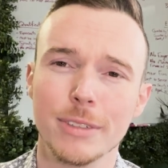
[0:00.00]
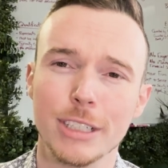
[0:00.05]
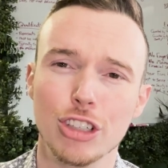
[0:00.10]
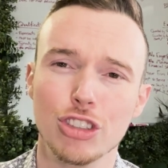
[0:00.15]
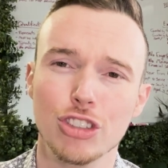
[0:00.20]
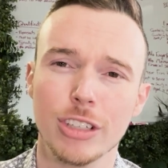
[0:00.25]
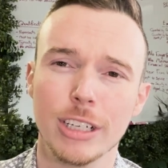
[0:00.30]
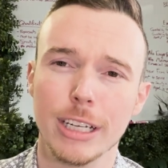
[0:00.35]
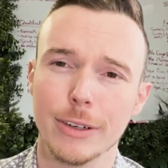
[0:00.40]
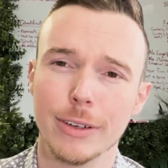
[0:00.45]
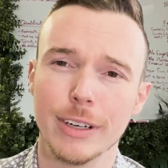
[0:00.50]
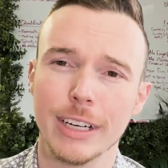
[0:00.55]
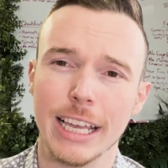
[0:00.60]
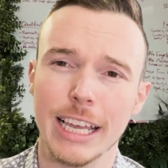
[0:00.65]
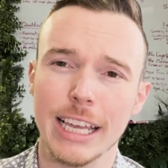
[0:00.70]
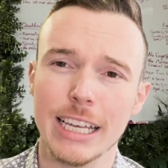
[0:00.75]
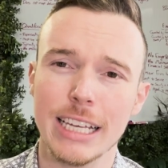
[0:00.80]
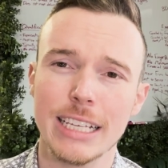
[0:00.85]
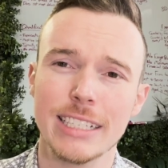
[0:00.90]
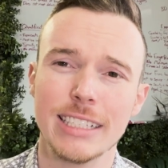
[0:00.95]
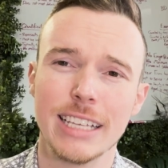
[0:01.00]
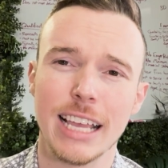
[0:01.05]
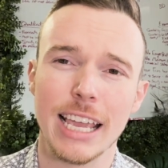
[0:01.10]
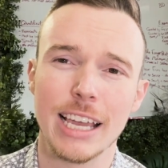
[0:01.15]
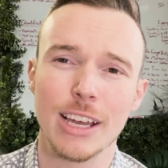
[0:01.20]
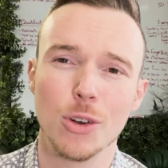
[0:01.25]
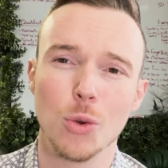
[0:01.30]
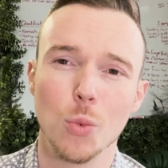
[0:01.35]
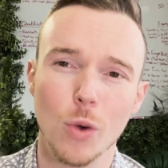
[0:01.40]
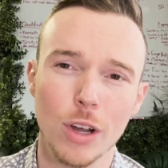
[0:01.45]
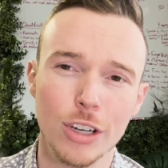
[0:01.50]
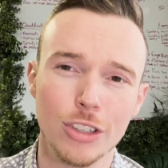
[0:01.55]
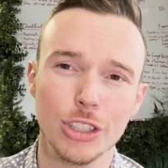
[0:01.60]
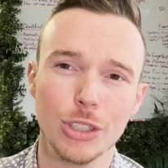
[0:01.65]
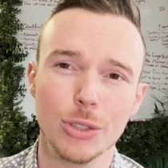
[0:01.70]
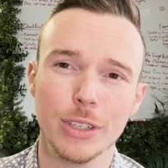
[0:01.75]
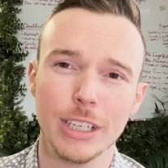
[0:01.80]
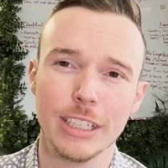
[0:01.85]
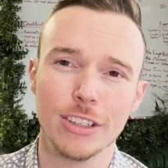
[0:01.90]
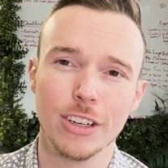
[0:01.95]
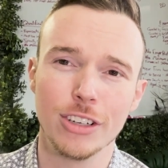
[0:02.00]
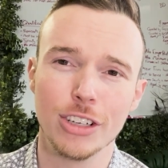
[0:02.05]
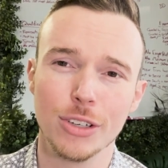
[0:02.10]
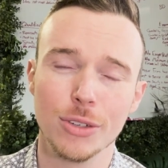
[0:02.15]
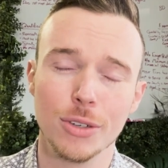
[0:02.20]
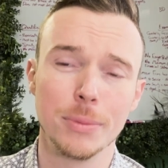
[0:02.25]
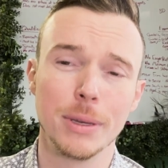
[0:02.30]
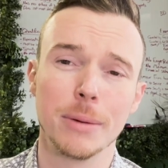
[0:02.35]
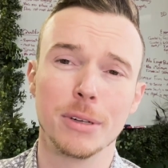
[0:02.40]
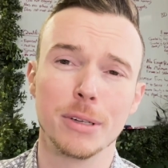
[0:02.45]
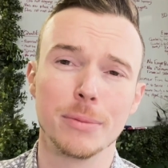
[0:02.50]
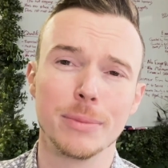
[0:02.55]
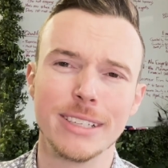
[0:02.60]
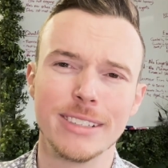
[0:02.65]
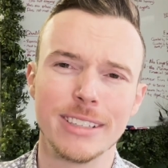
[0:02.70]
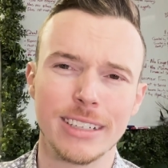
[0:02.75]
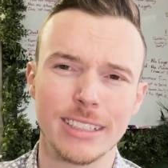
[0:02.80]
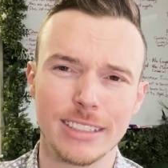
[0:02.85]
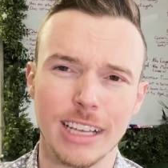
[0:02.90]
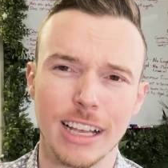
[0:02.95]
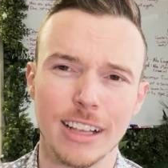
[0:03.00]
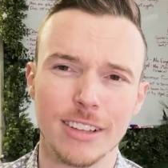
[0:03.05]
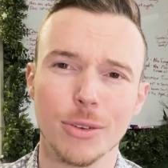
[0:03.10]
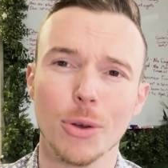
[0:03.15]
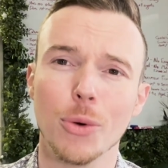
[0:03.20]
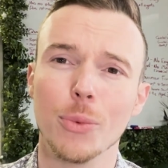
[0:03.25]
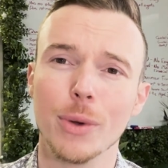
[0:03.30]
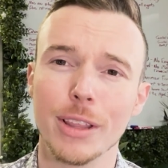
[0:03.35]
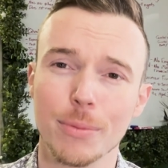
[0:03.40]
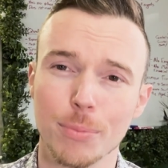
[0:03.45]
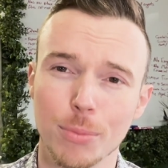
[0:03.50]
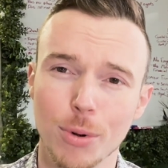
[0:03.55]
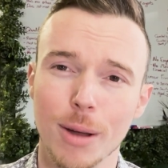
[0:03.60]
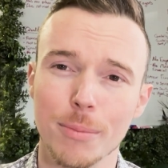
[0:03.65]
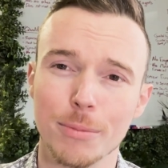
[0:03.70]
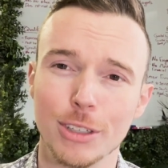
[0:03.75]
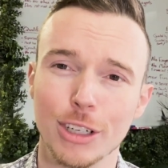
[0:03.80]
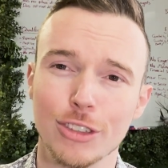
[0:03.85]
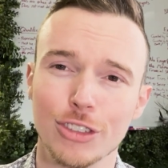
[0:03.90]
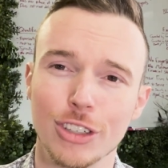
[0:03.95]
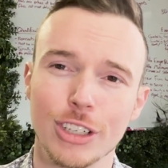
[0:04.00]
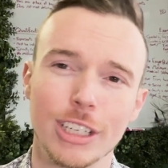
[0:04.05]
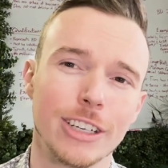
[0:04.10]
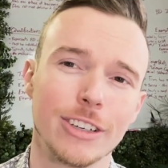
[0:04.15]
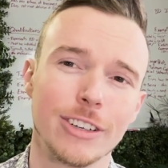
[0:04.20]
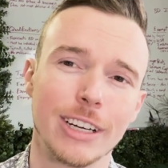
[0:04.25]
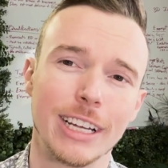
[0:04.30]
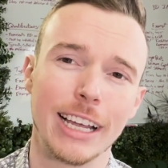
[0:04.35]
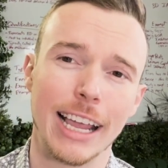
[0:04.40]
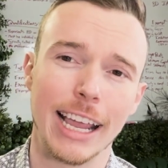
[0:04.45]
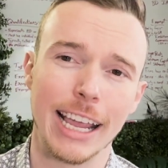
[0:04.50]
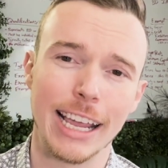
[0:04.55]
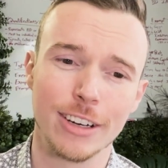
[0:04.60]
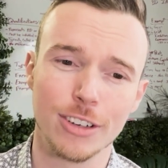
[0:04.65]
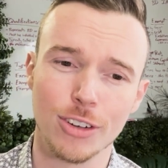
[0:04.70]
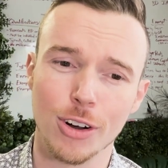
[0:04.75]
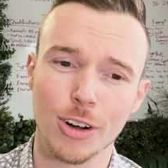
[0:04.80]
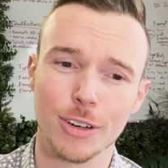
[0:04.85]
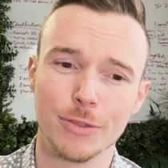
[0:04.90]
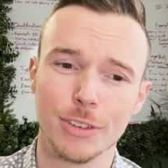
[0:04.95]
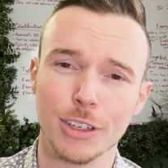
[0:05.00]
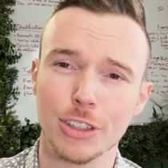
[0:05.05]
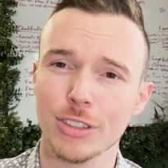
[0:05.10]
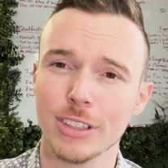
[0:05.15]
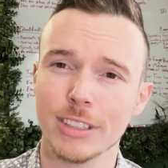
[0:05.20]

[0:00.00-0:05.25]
engineering is and what you need to do to be able to be successful with prompt engineering and artificial